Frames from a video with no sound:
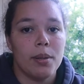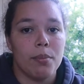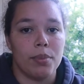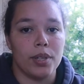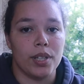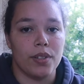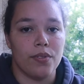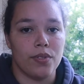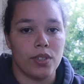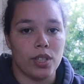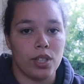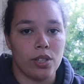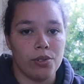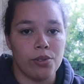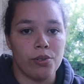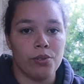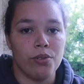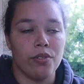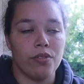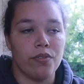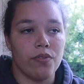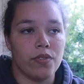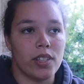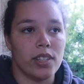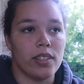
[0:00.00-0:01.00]
but if
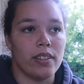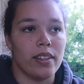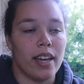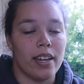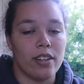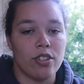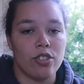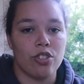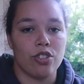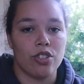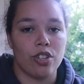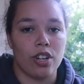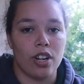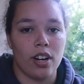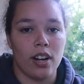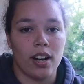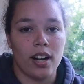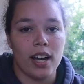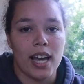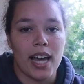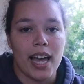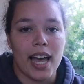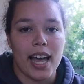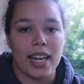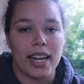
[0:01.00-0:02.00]
you feel unsure